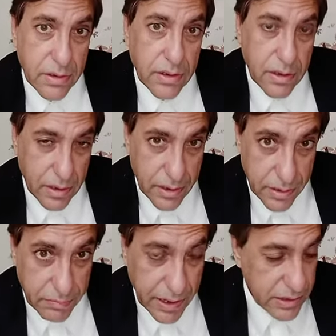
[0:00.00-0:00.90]
and a
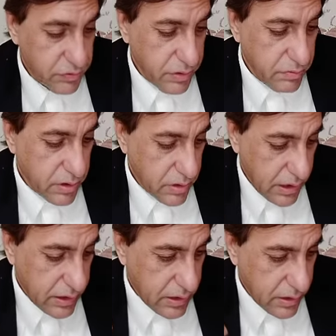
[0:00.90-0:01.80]
blasphemer.
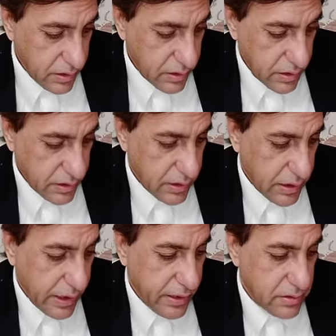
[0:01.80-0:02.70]
And here in
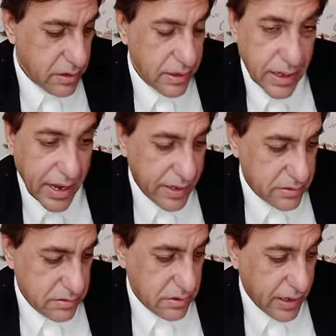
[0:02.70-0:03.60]
8.3
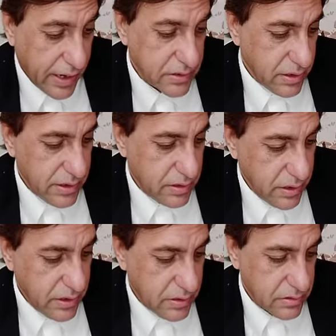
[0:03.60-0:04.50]
Acts, Acts 8.3
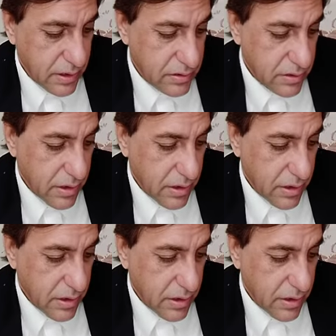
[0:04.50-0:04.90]
he says,